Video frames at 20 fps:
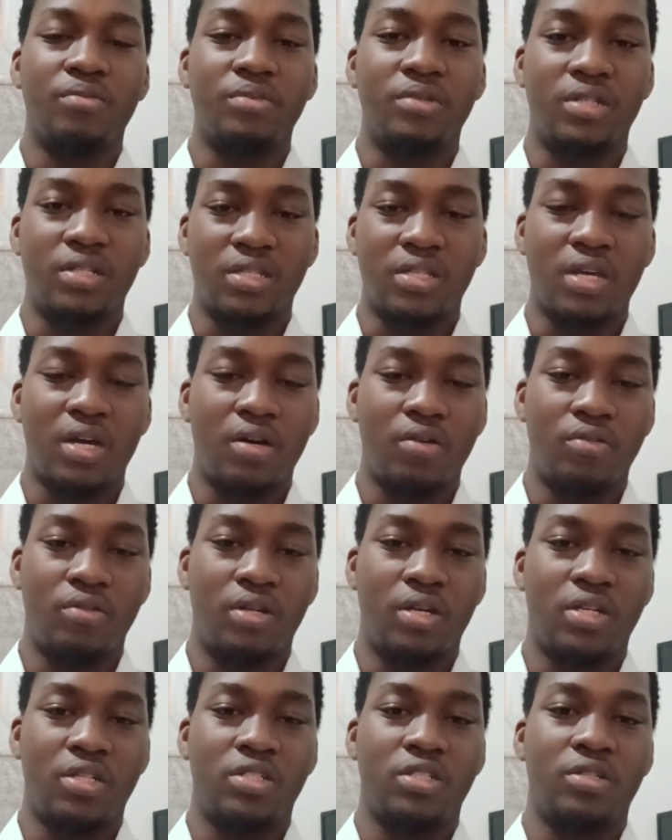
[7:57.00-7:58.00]
data
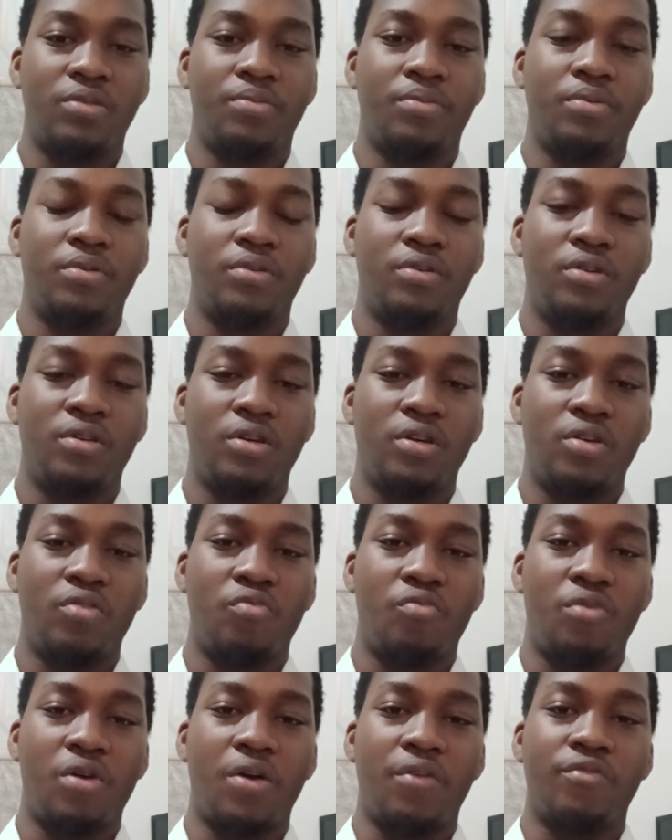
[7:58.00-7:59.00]
ownership.
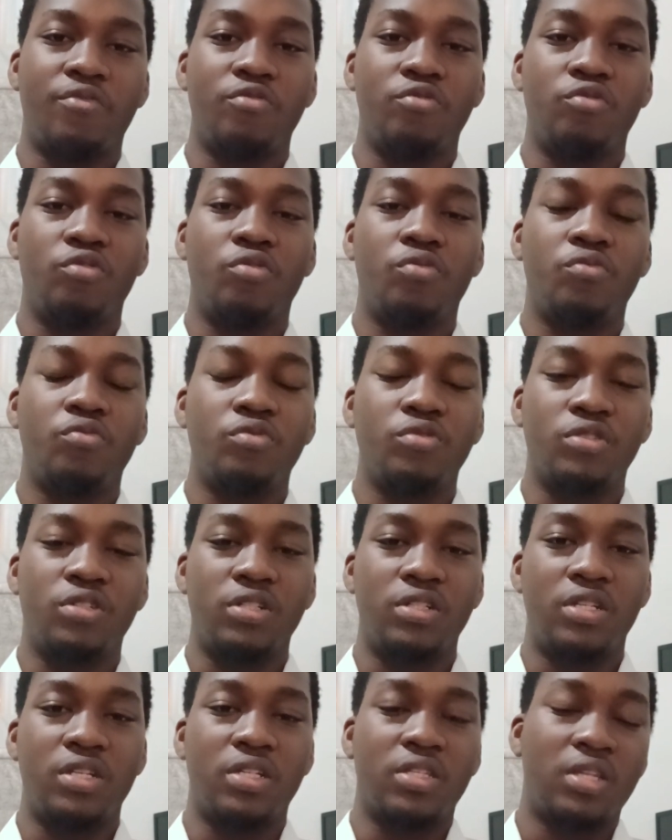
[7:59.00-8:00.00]
We have to know who the
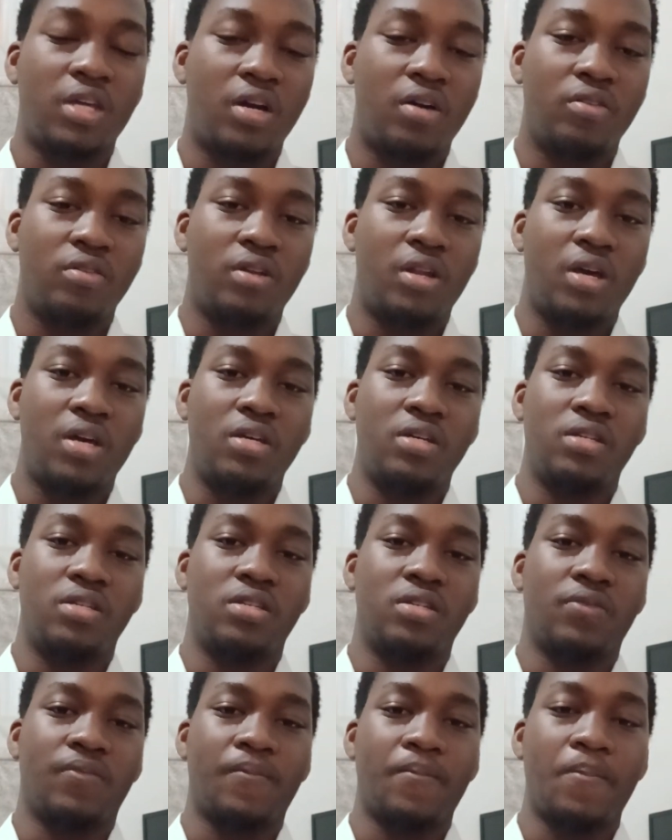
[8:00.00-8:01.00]
data owner is.